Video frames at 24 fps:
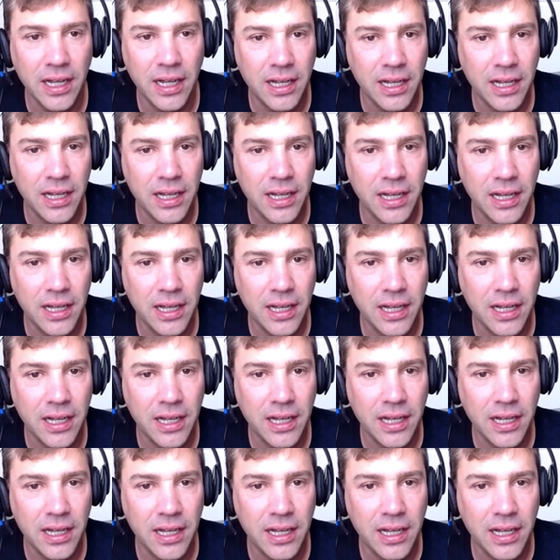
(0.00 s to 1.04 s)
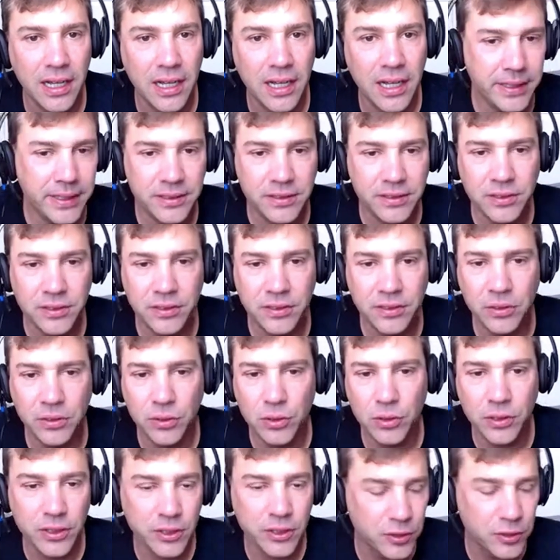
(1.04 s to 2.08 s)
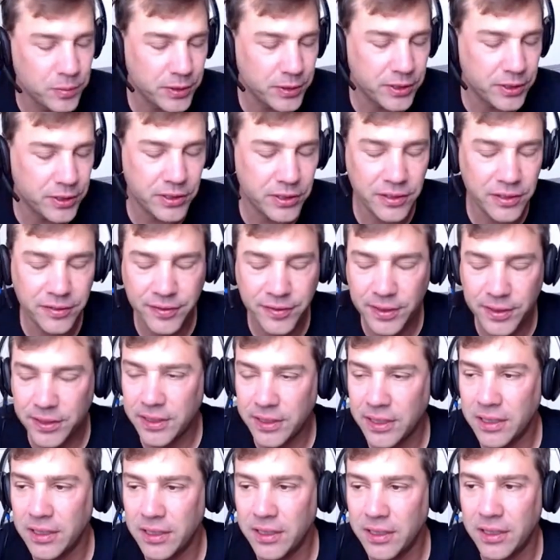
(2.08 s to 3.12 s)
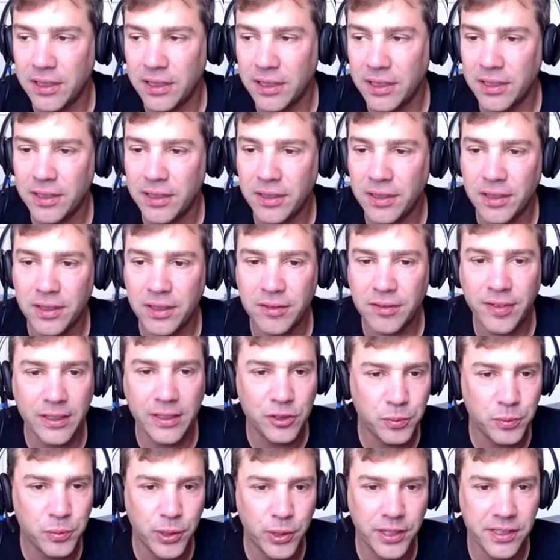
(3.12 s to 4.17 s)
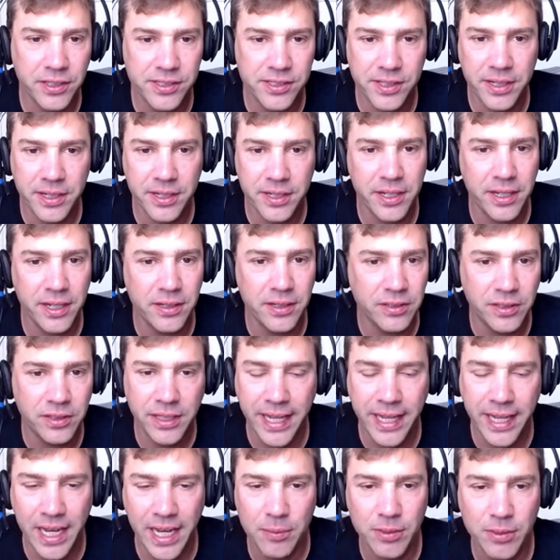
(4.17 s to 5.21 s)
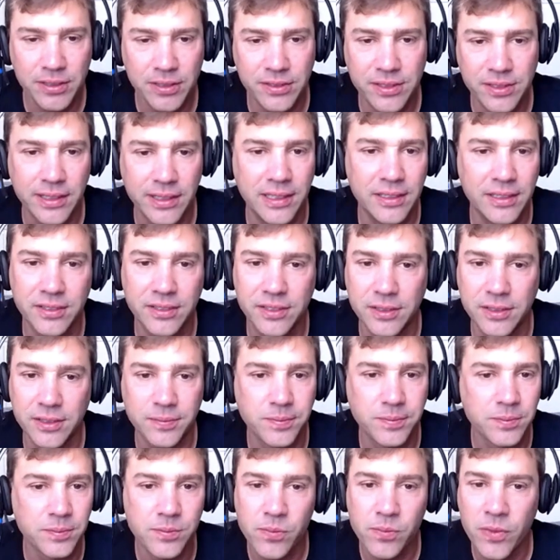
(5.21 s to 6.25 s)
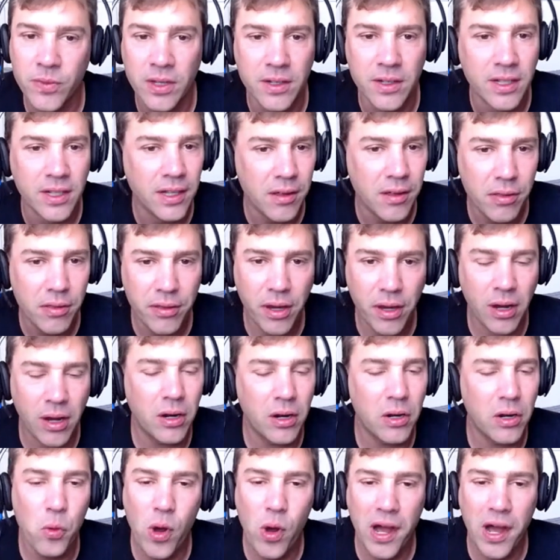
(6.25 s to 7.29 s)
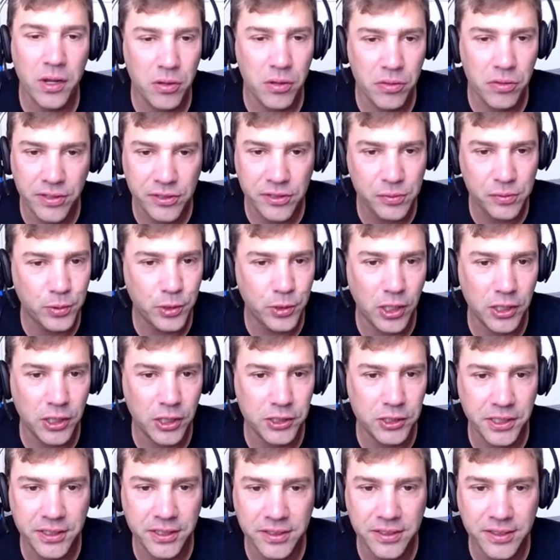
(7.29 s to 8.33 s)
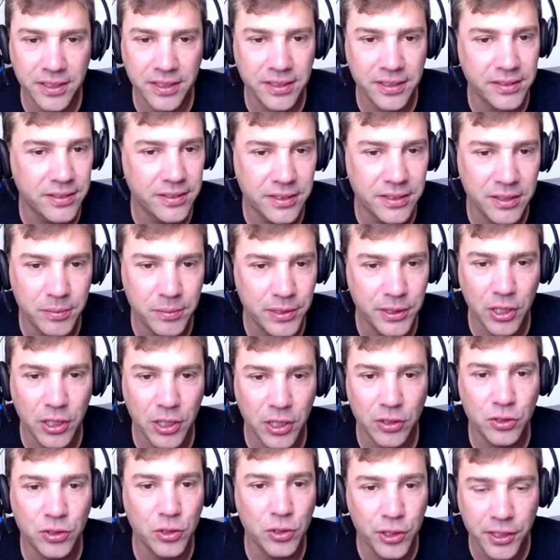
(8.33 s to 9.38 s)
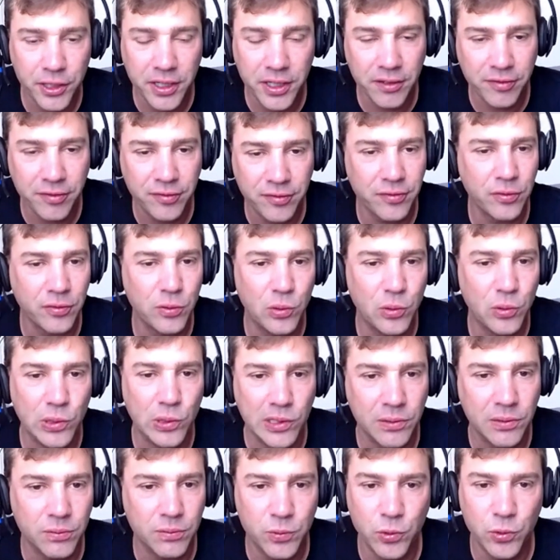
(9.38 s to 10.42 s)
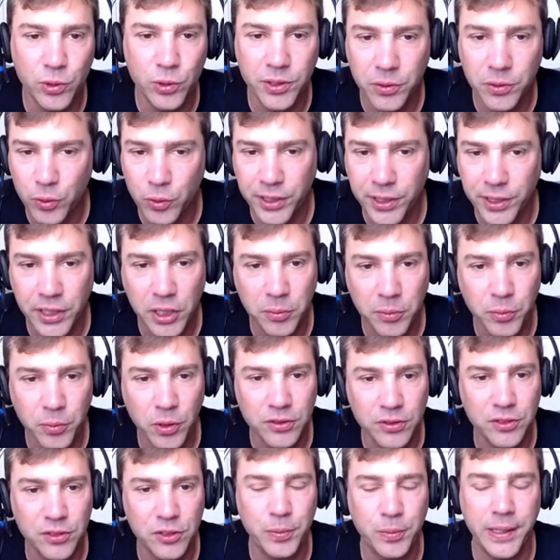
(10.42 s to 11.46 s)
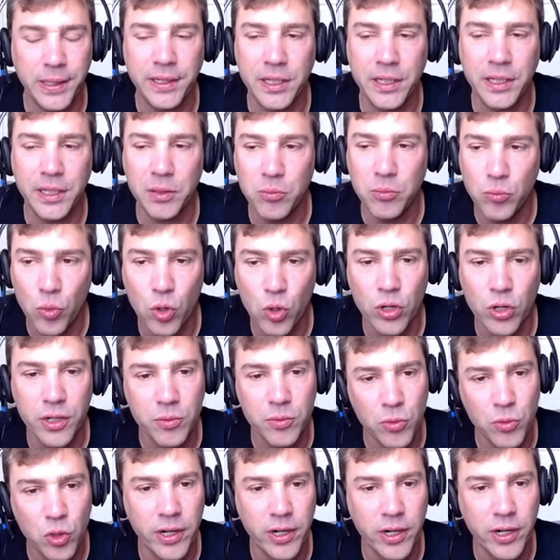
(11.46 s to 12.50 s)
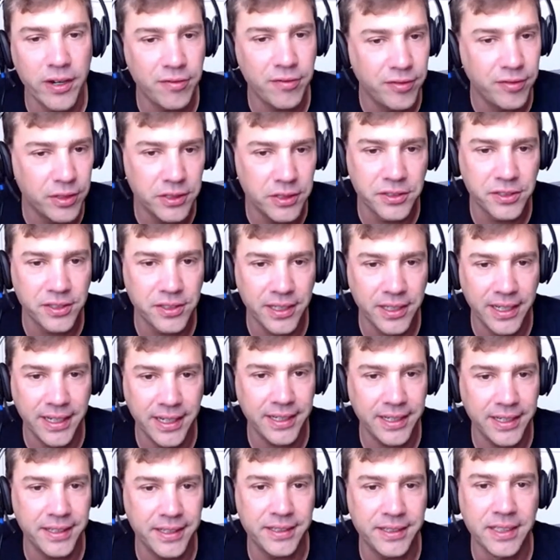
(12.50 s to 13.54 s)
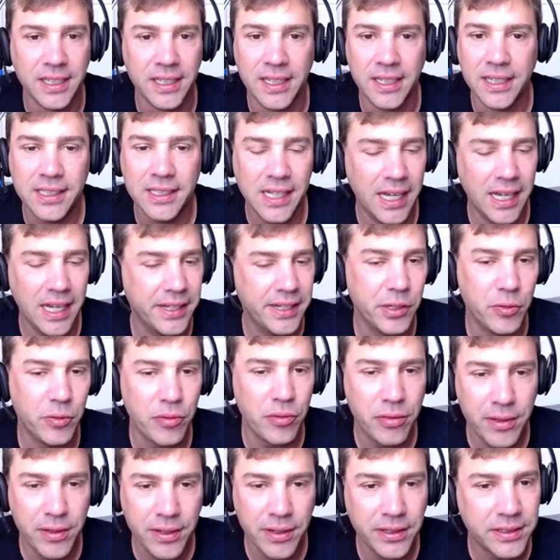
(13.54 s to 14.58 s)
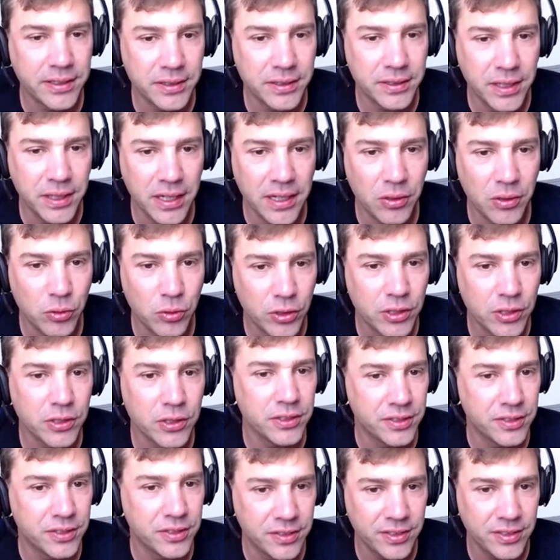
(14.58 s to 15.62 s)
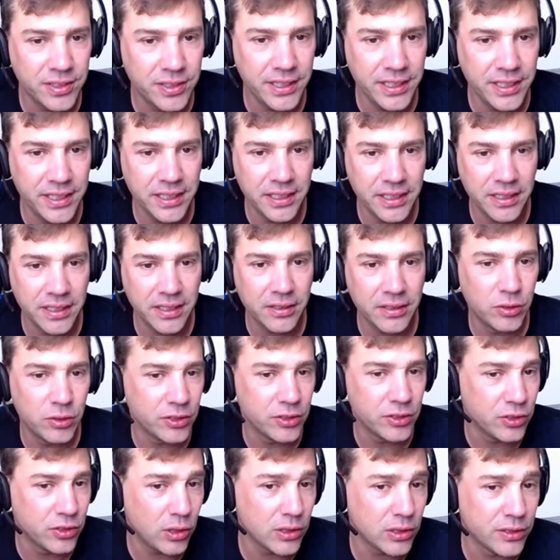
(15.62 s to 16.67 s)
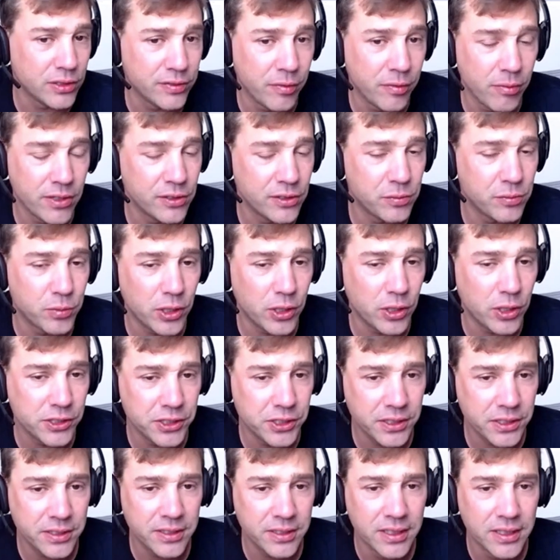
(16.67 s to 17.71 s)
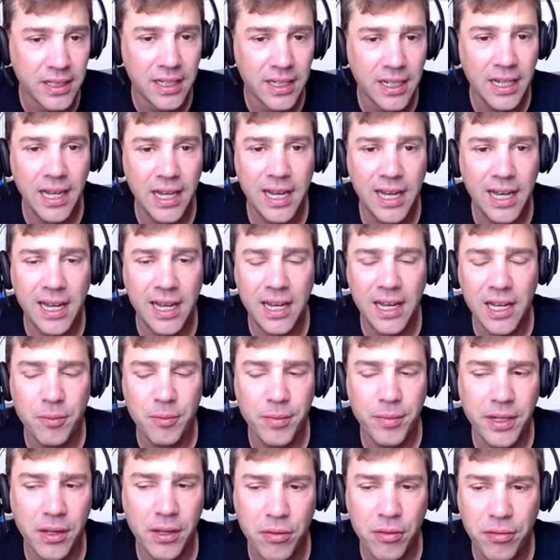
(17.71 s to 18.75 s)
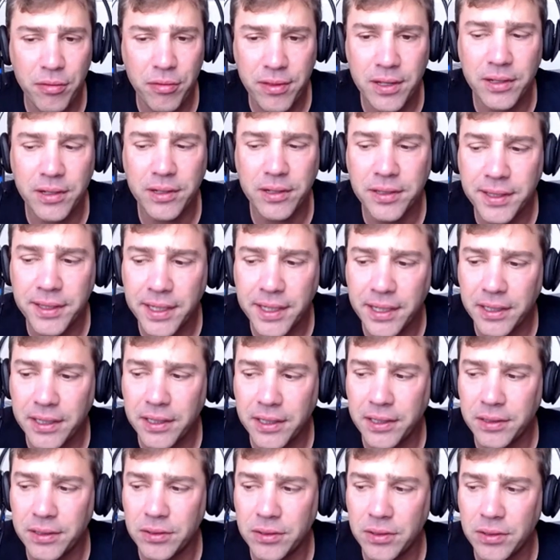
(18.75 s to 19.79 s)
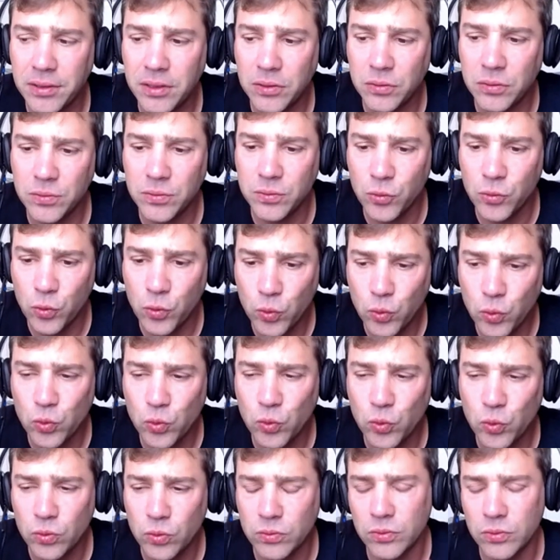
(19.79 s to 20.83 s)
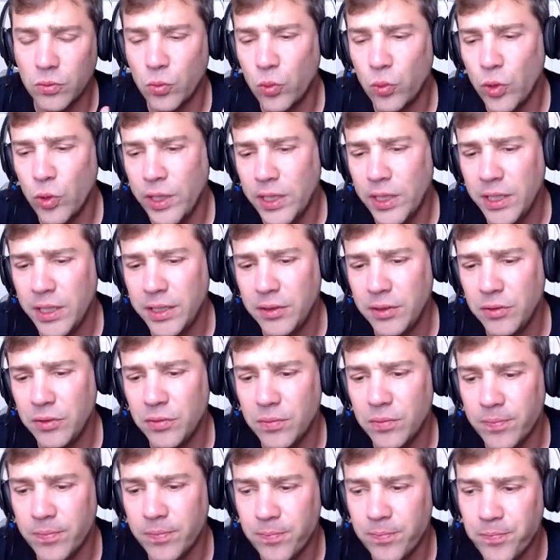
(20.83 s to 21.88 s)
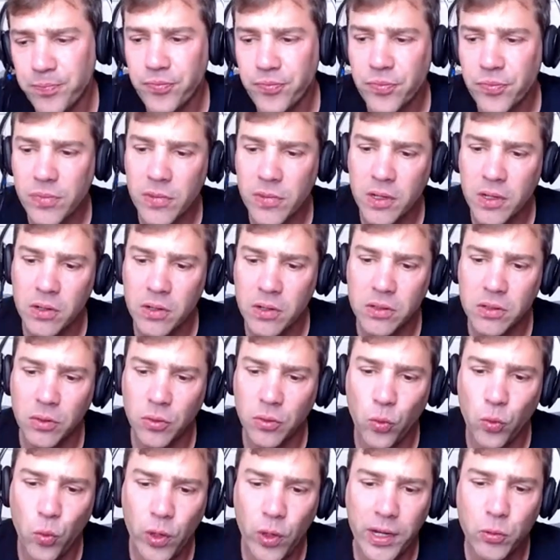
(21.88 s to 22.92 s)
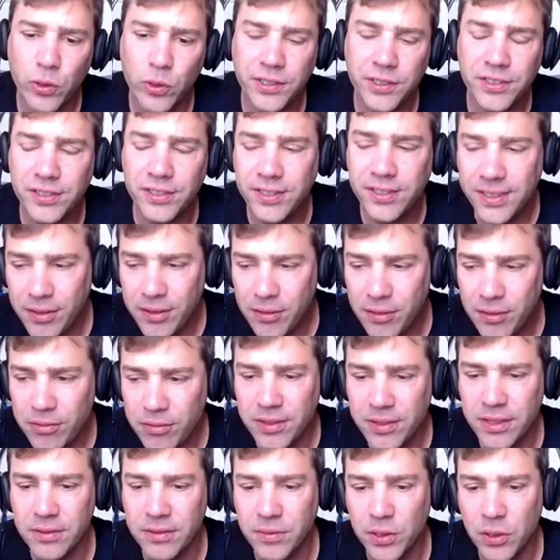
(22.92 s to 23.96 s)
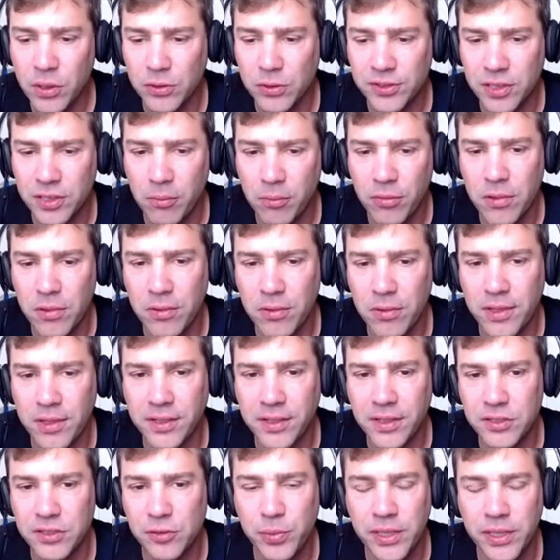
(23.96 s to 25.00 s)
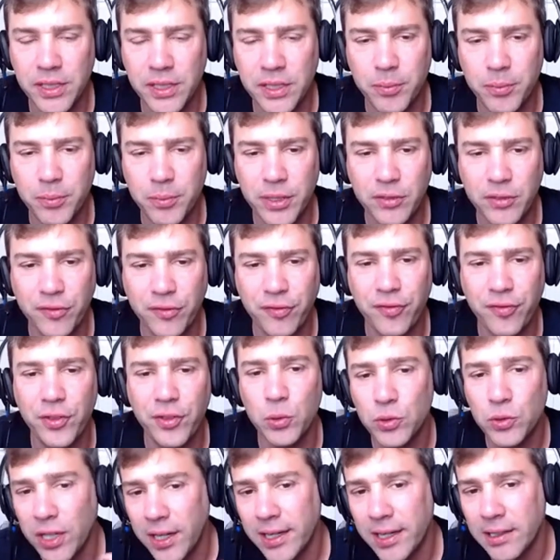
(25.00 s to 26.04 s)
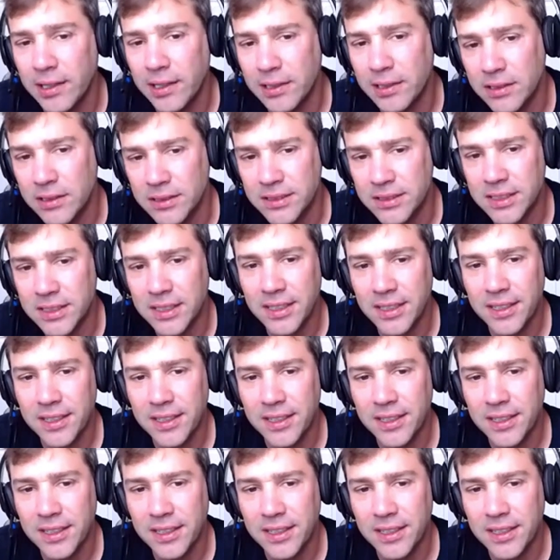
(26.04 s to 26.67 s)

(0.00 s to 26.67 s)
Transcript: um, management or a specific uh, uh, uh, vice president came and said, listen, the R O I on this project is simply not good enough. We'll, we're, we keep on spending more and more efforts, and I don't think uh, we're going to see uh, results from this project. Um, and I think uh, we, when we see the, you know, something that is being a bit futile,